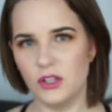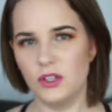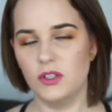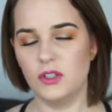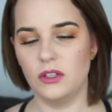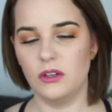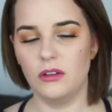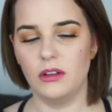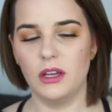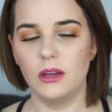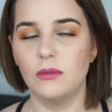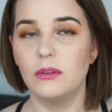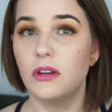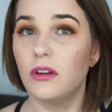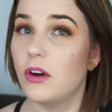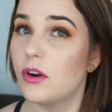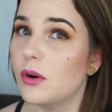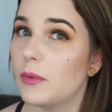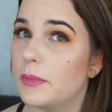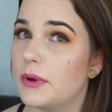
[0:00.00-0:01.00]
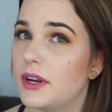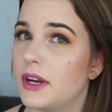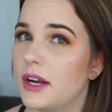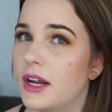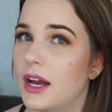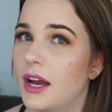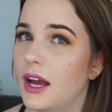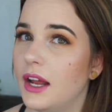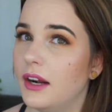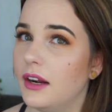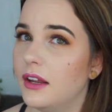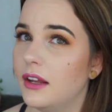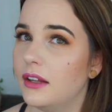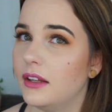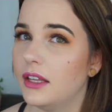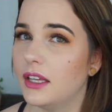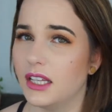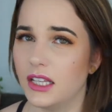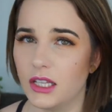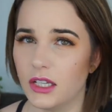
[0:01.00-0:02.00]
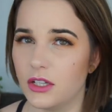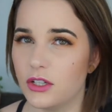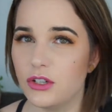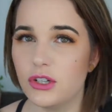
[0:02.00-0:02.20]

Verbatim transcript: So like when you go to put it on, like you,